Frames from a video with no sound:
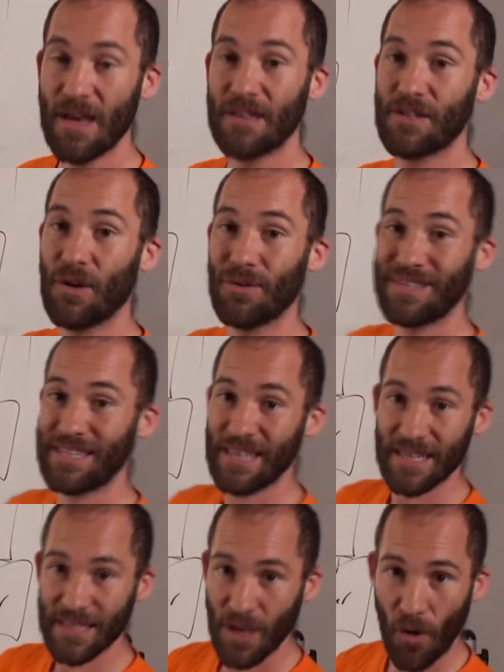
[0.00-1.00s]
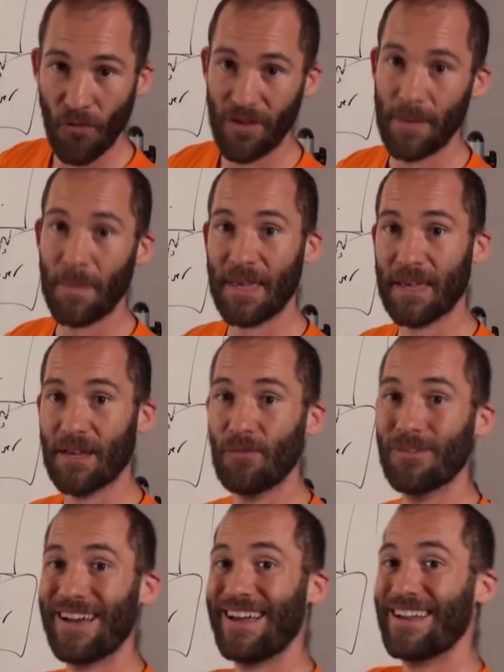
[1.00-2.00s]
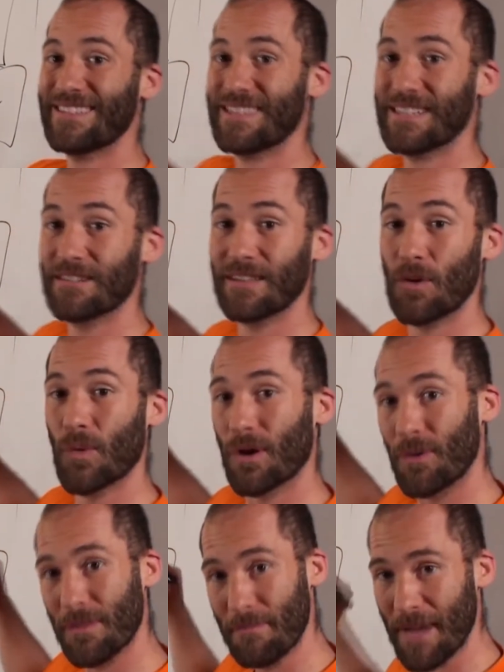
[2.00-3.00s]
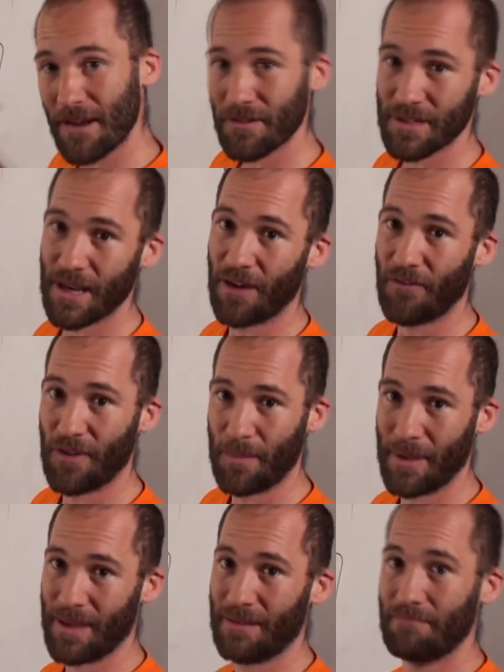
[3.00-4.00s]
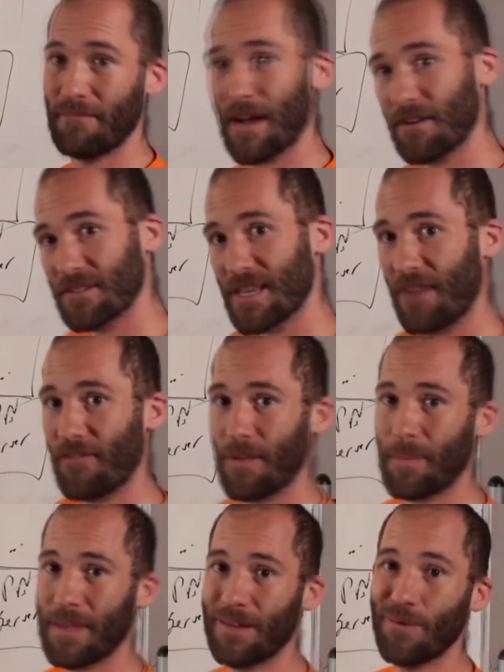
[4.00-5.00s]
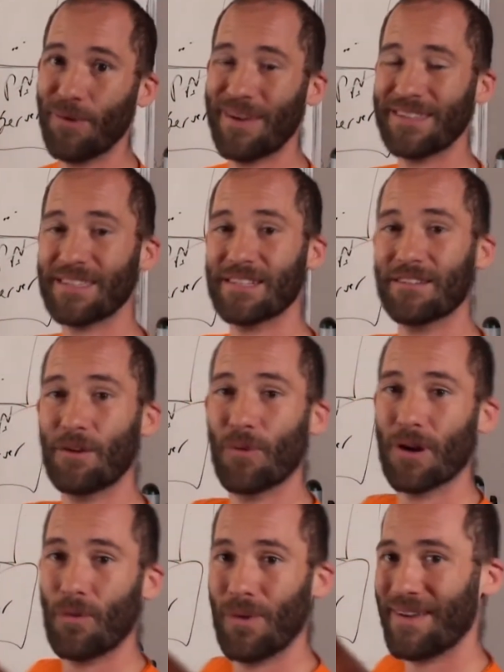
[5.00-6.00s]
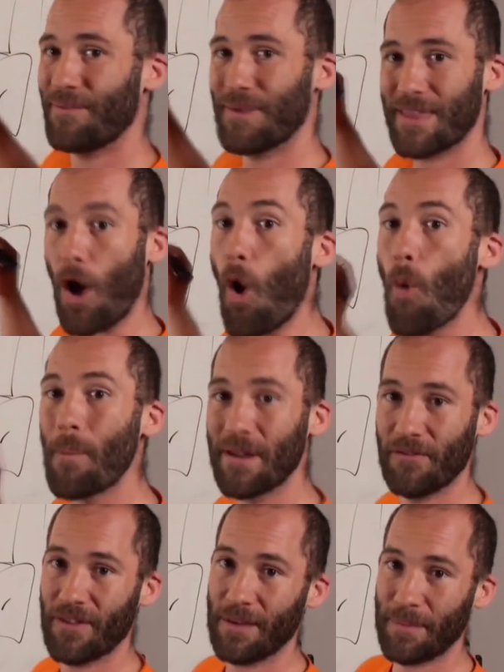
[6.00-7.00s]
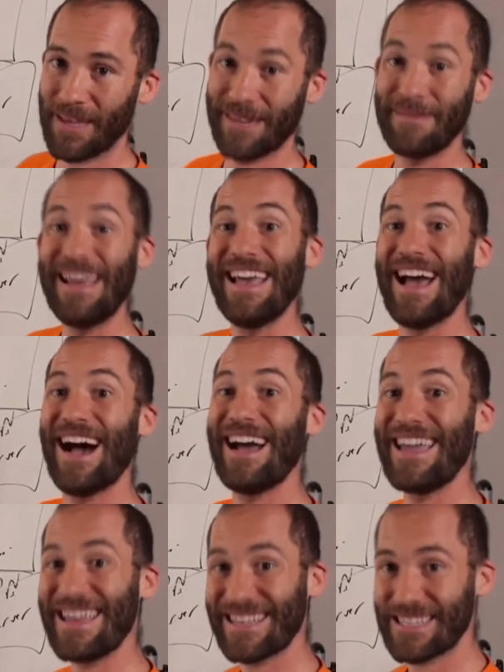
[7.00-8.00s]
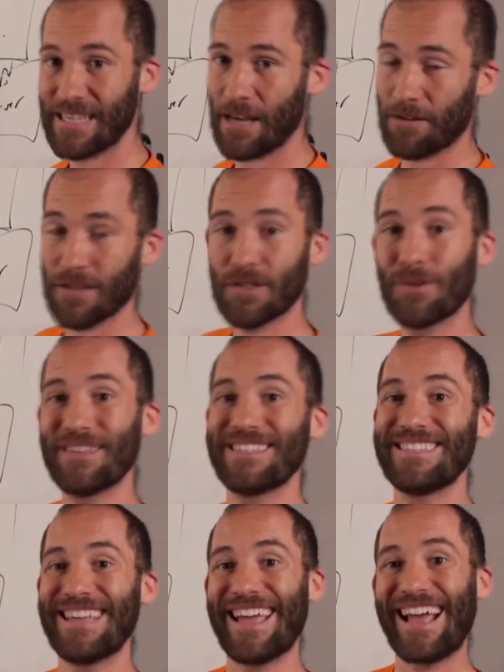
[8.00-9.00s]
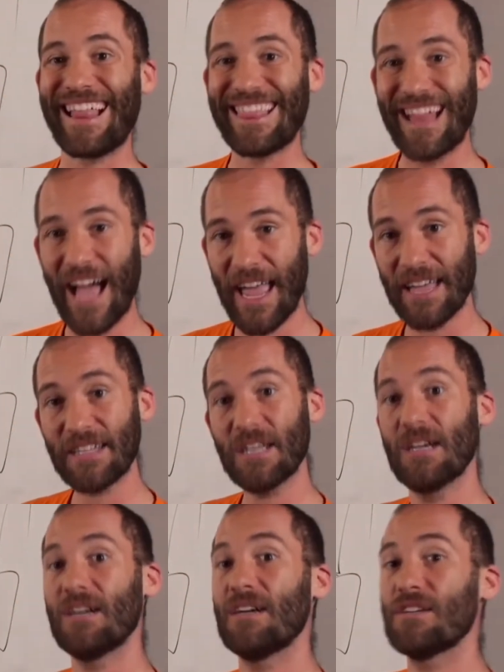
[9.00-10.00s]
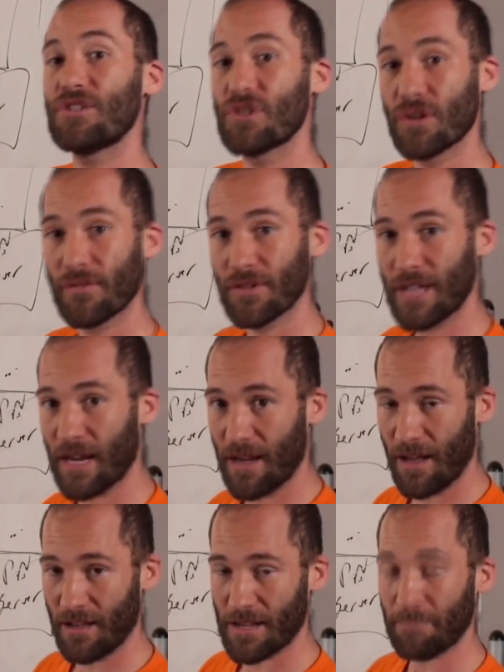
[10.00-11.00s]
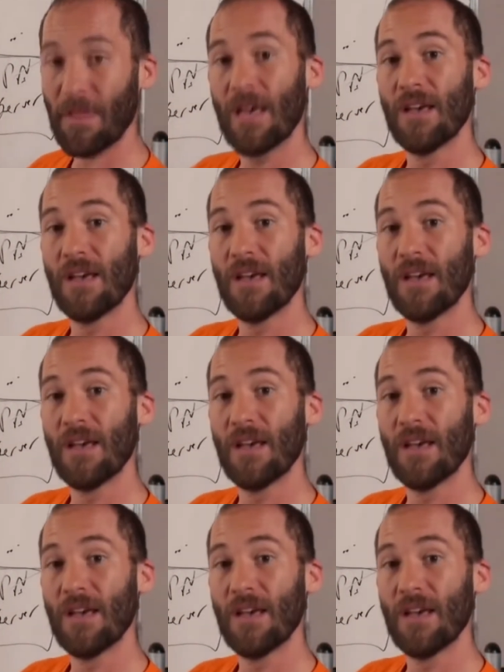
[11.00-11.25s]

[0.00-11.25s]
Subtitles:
So Cisco VPN will not necessarily work with Microsoft VPN. Microsoft VPN won't necessarily work with OpenVPN, etc. So this is a client server technology.